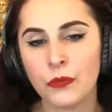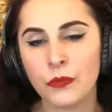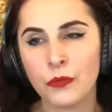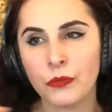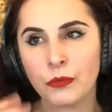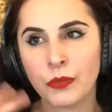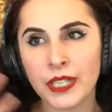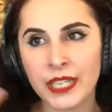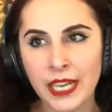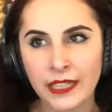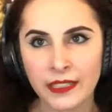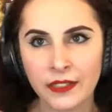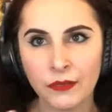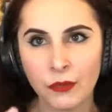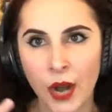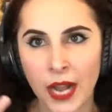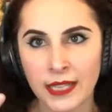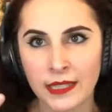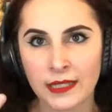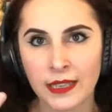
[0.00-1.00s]
reductive
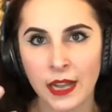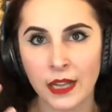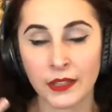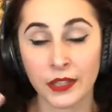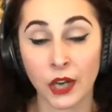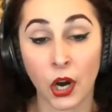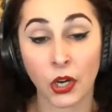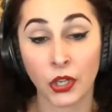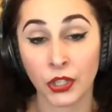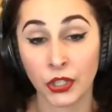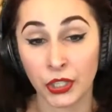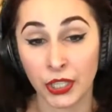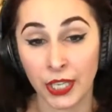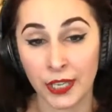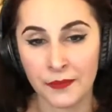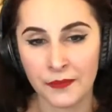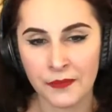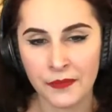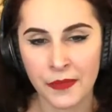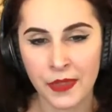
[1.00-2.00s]
wine styles are good,
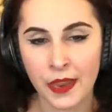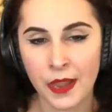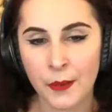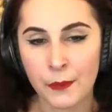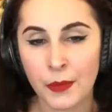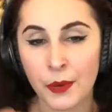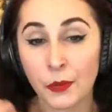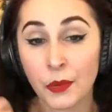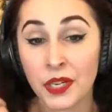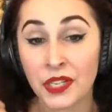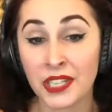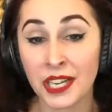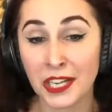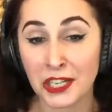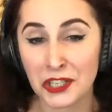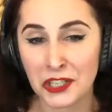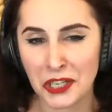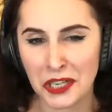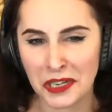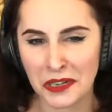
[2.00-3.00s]
but
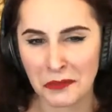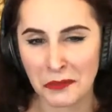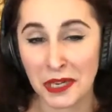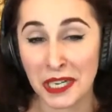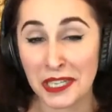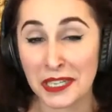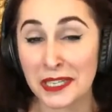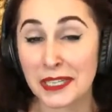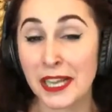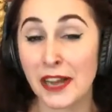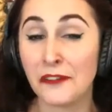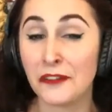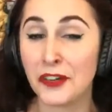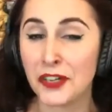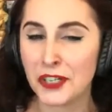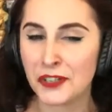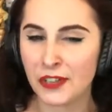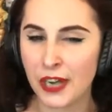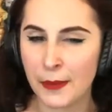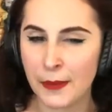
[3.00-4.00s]
reduction, when it suffers from